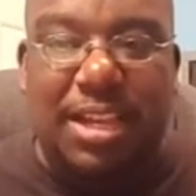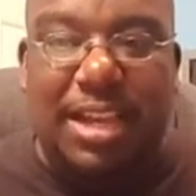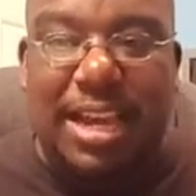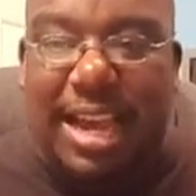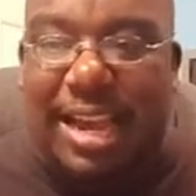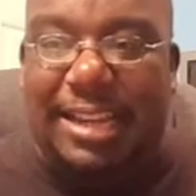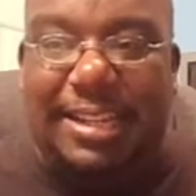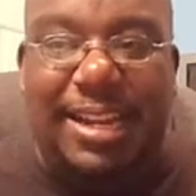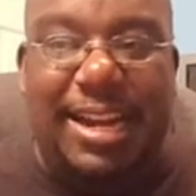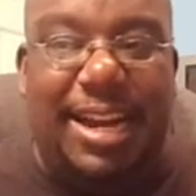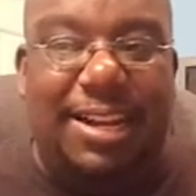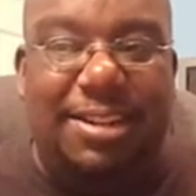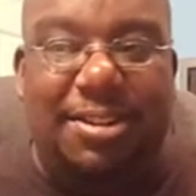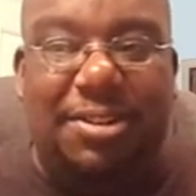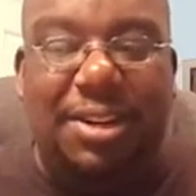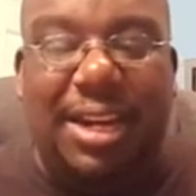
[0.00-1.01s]
And
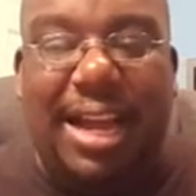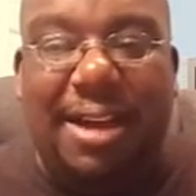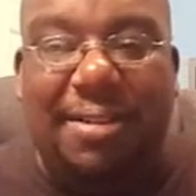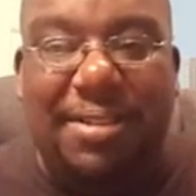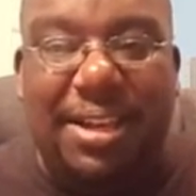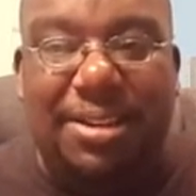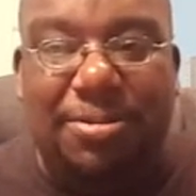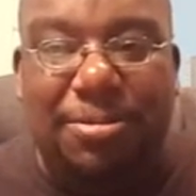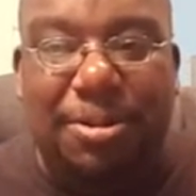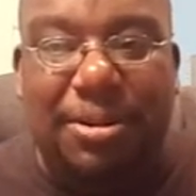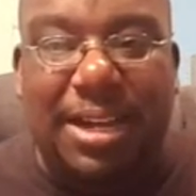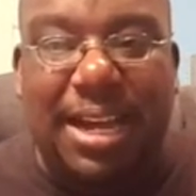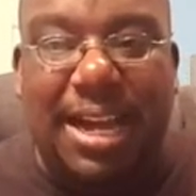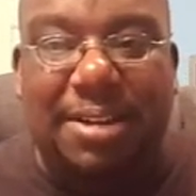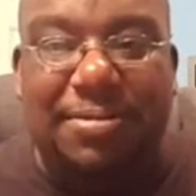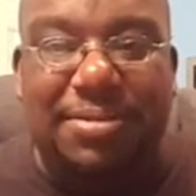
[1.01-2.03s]
God don't allow that to work
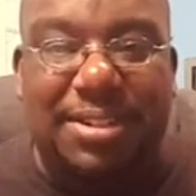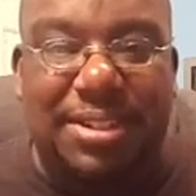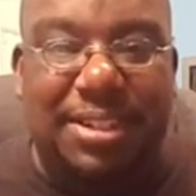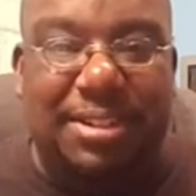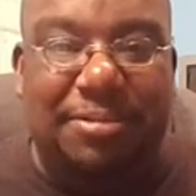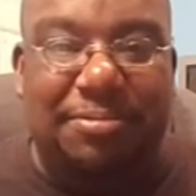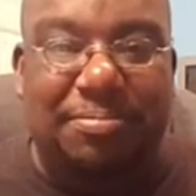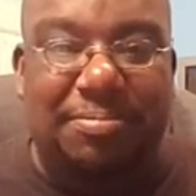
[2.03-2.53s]
out for you.